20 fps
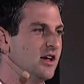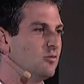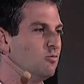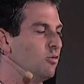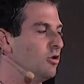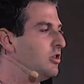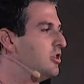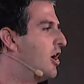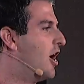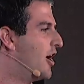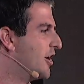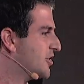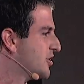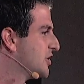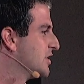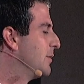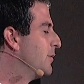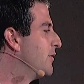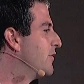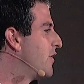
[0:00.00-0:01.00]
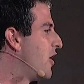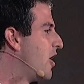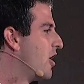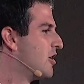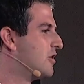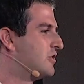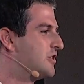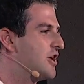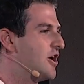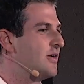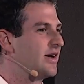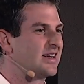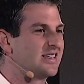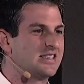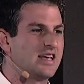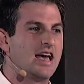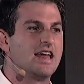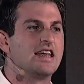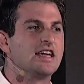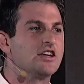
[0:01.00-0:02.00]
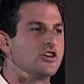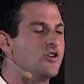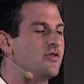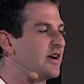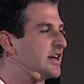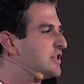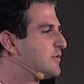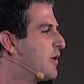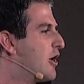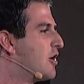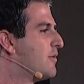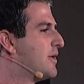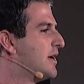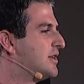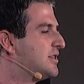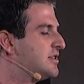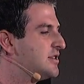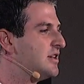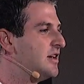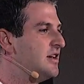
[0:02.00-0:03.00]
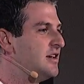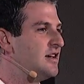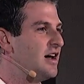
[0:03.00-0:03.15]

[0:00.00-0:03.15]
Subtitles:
We'll launch some of our exciting new experiments